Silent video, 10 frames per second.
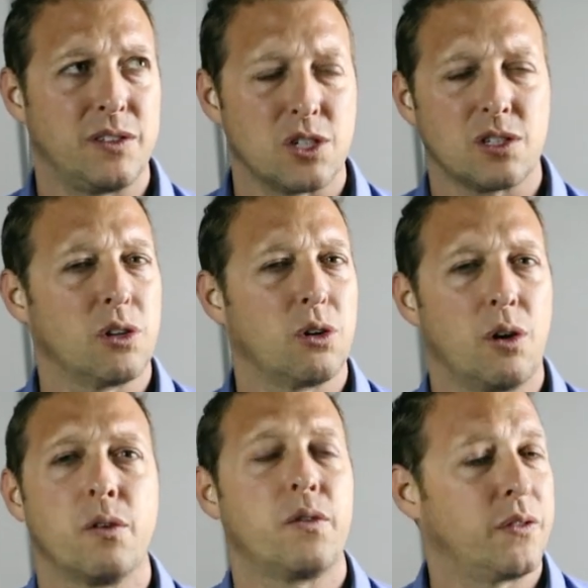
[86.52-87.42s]
just a
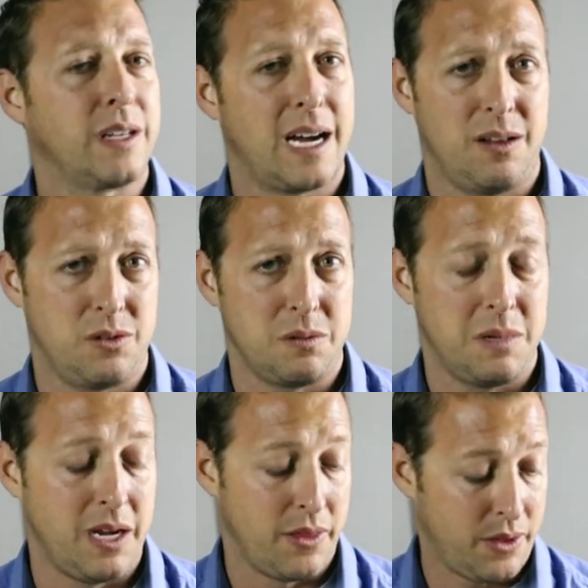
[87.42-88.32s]
little over fifty dollars a
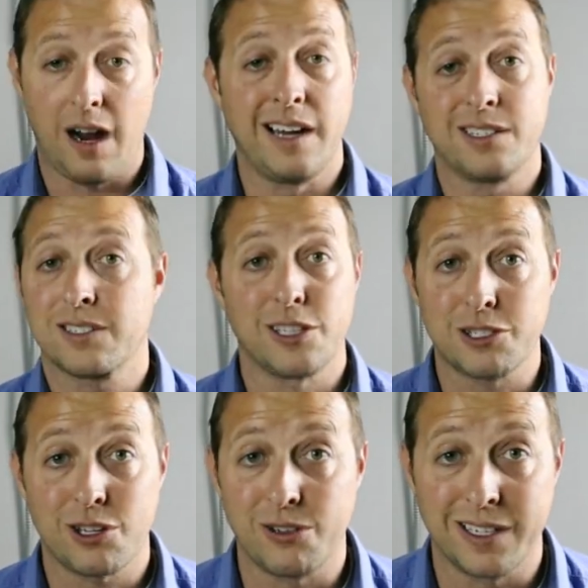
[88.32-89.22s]
month. All right, just
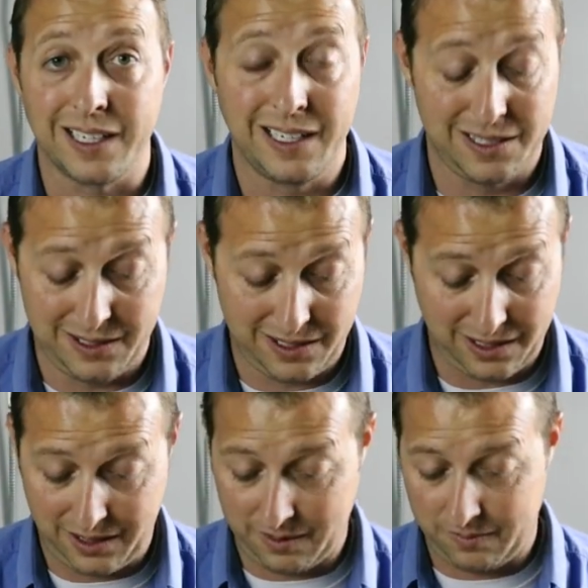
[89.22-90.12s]
let's start digging into
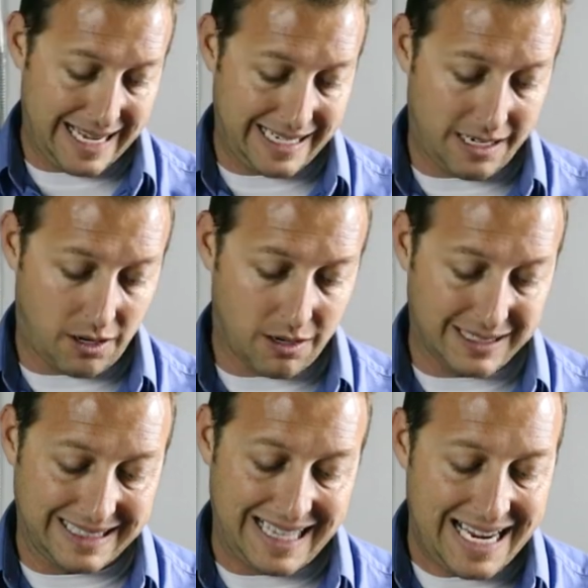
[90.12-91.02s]
this thing. N A
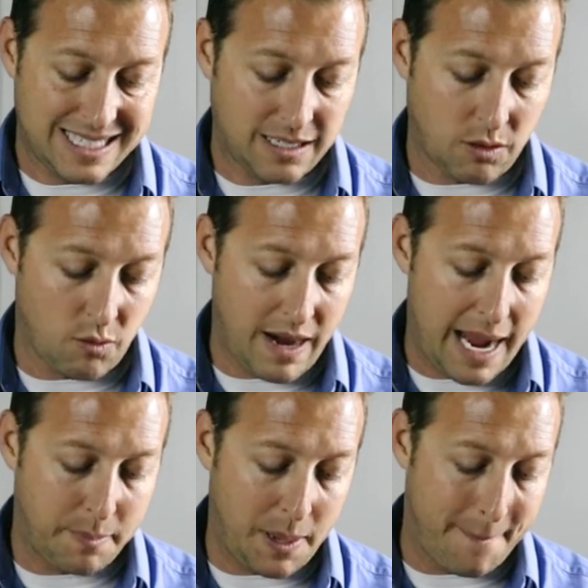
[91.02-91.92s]
R Elastic
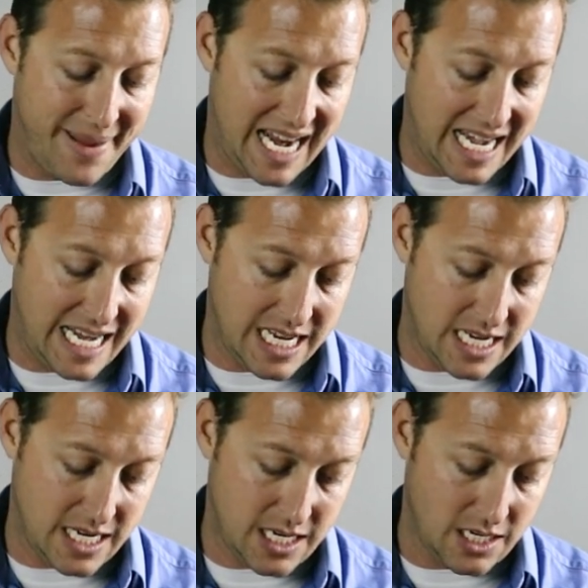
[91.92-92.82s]
Wrap
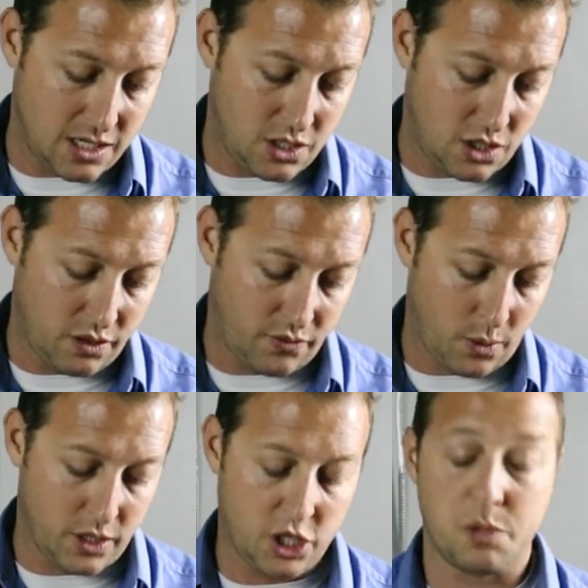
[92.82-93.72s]
Bandage,
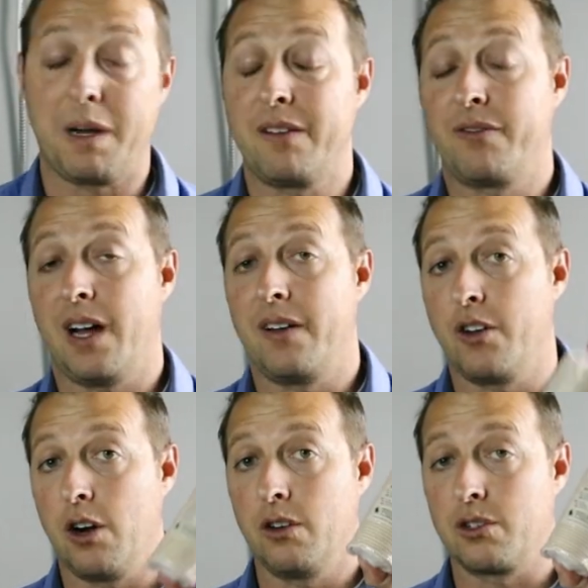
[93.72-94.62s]
four inches by
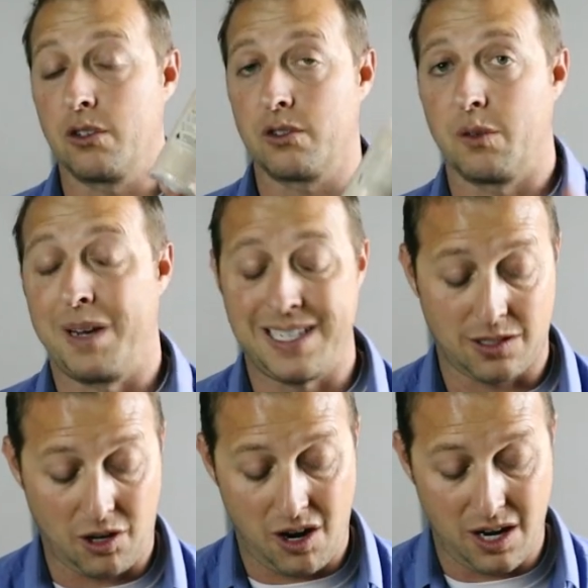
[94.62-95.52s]
five yards. So some
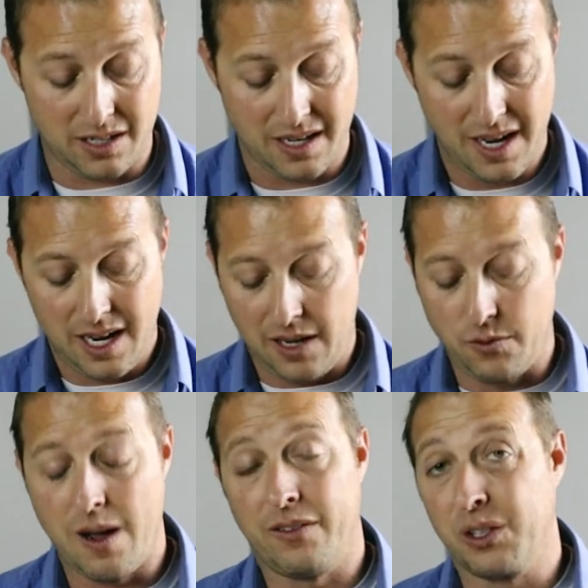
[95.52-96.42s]
nice gauze.
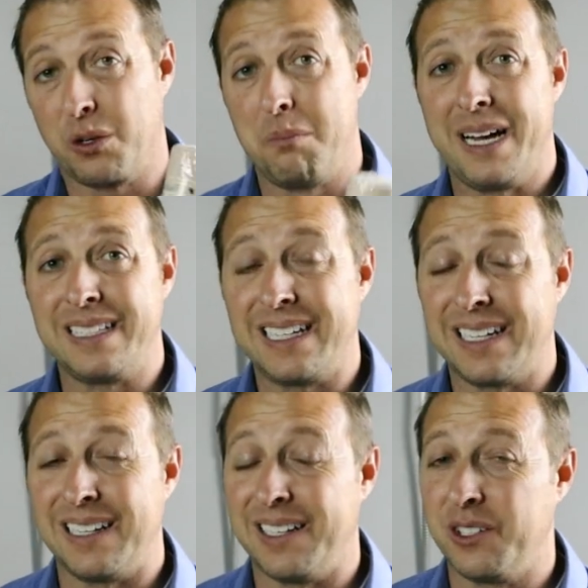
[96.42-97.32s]
If you have a little med
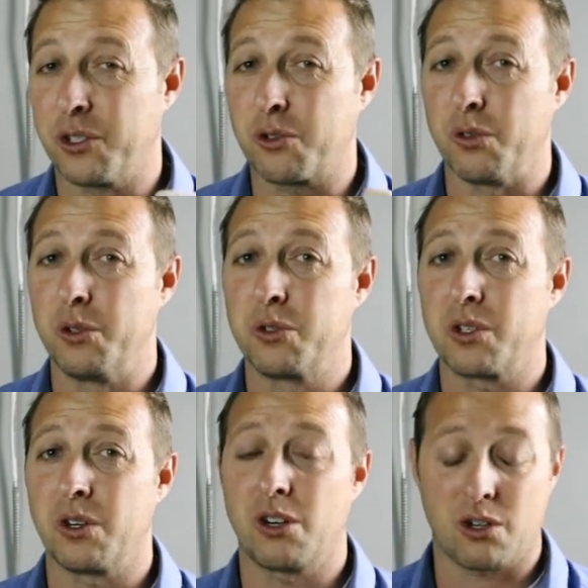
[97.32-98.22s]
kit in your
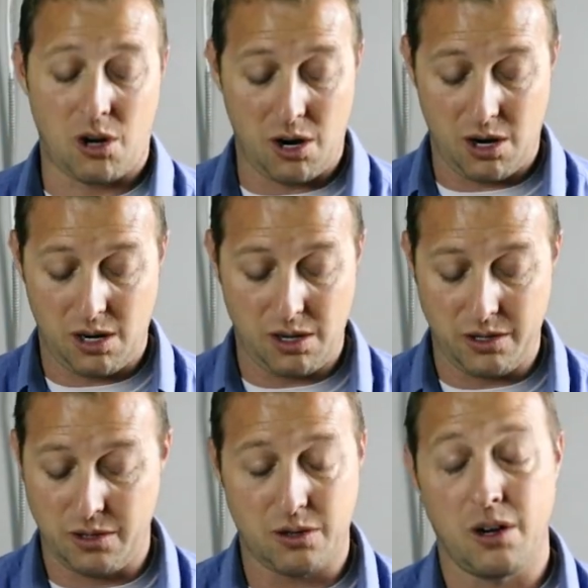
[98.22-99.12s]
cruiser or
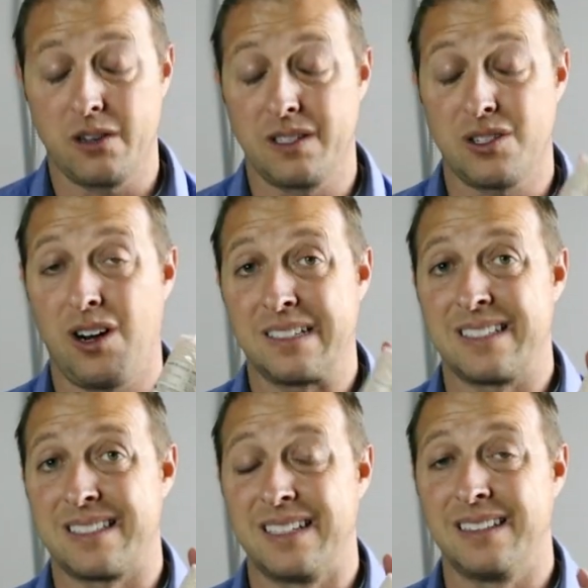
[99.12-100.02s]
car, you go ahead and
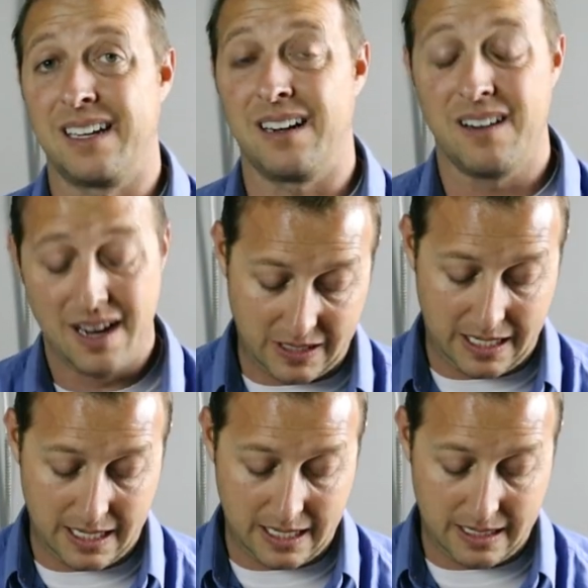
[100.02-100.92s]
toss this in there
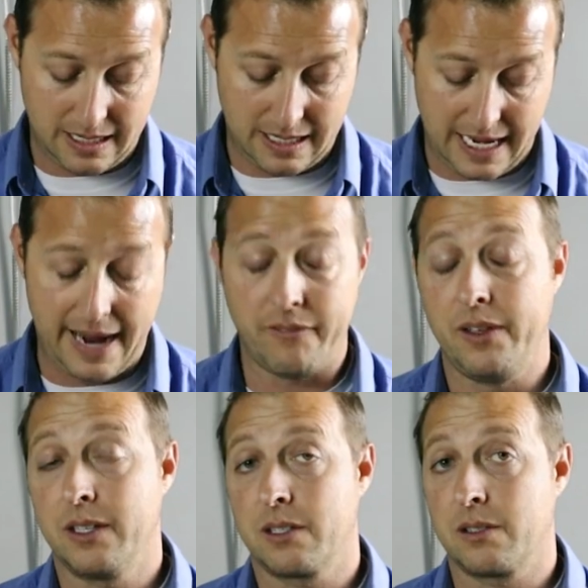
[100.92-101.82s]
and, and have
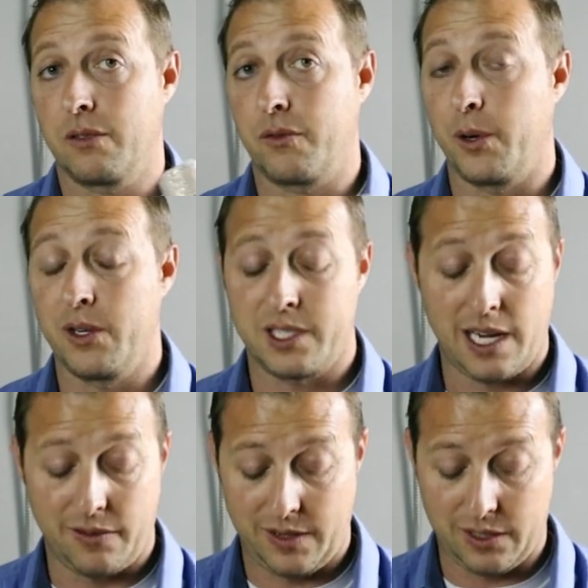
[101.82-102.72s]
this for
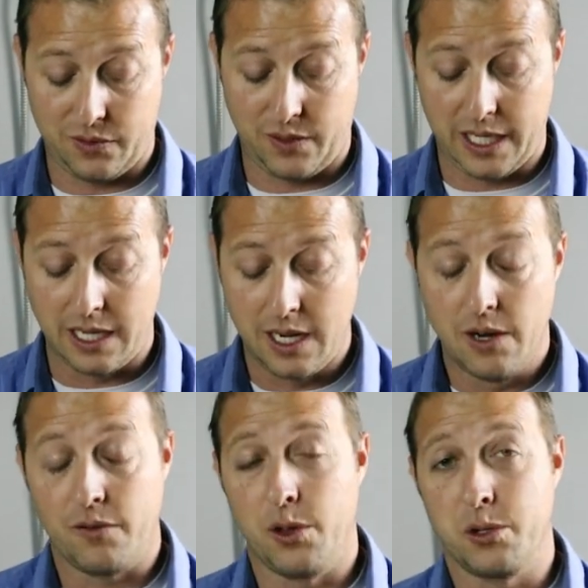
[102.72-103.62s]
yourself. Now it's funny,
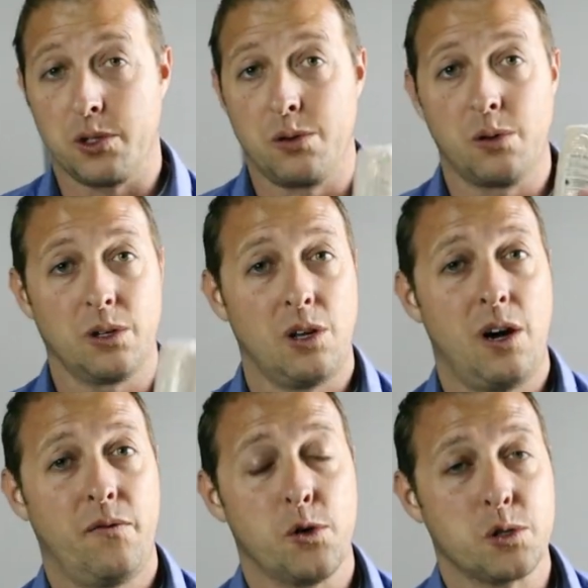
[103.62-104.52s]
for those of you who are in
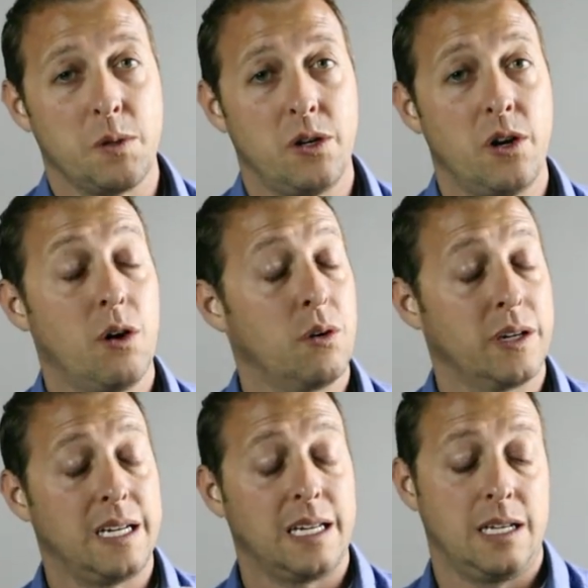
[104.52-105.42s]
law enforcement or know
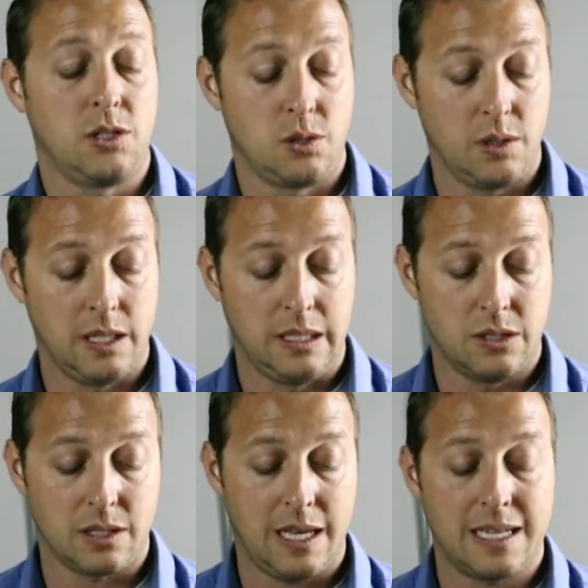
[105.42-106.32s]
or getting into it,
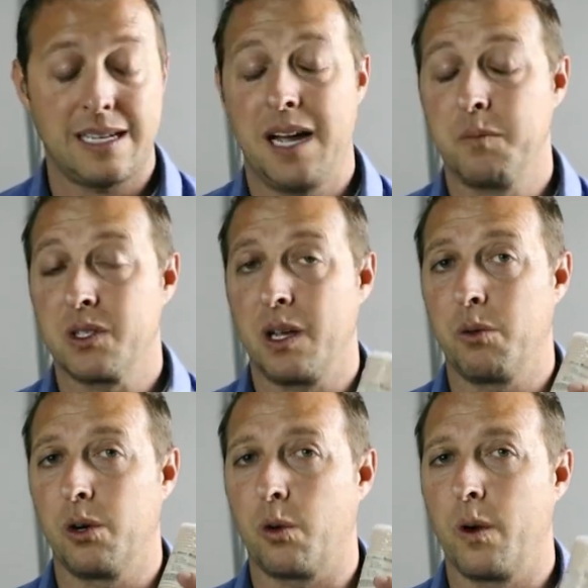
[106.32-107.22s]
there's a lot of times they
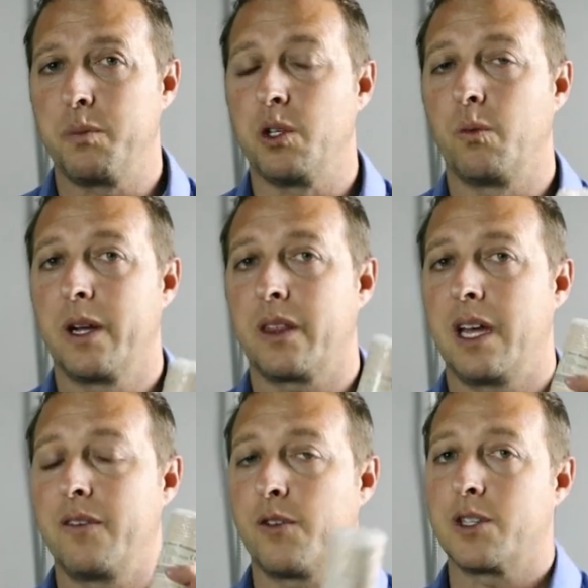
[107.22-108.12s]
will equip you
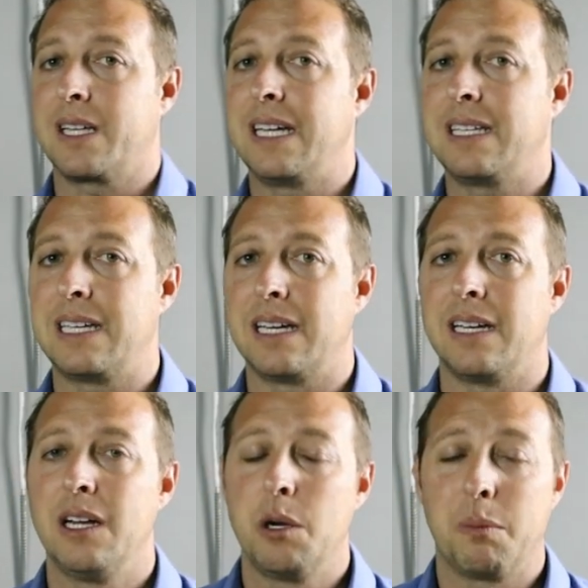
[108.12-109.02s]
with a first aid
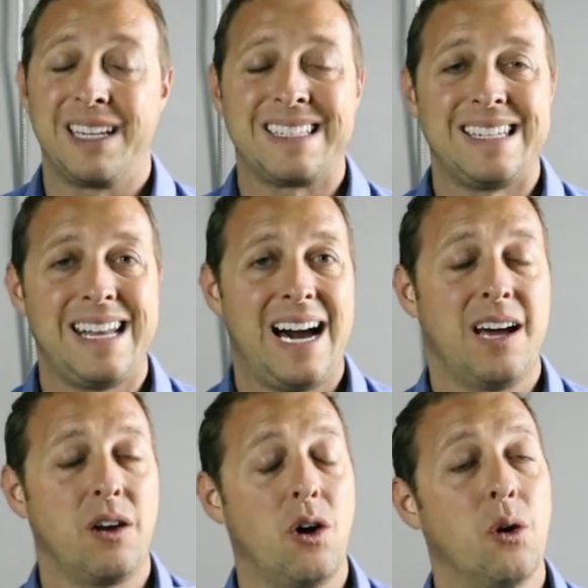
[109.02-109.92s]
kit, but it's
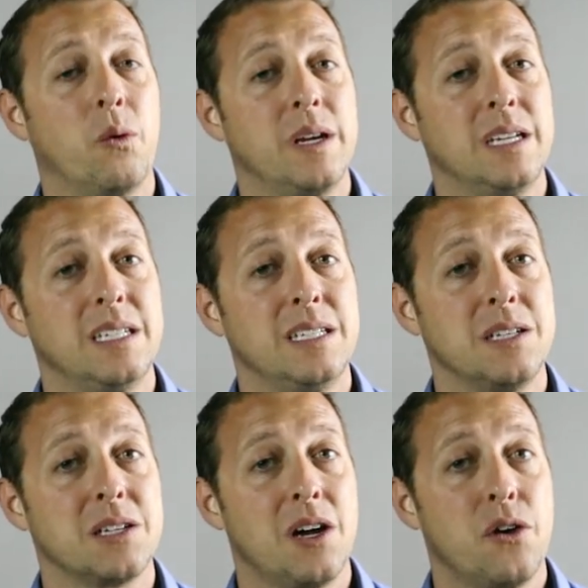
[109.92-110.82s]
not
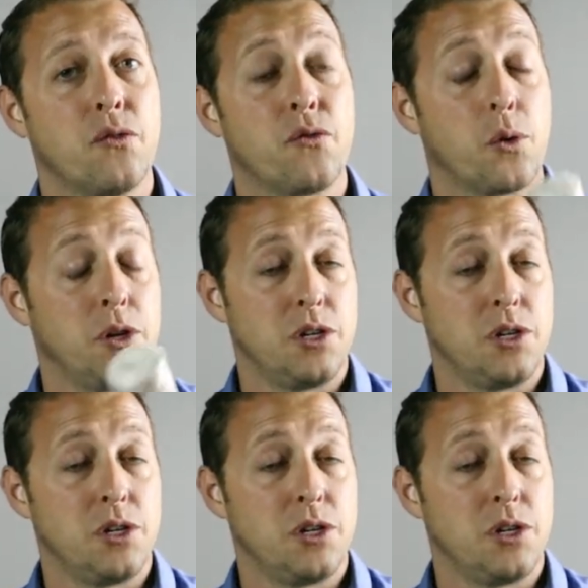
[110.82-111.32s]
always for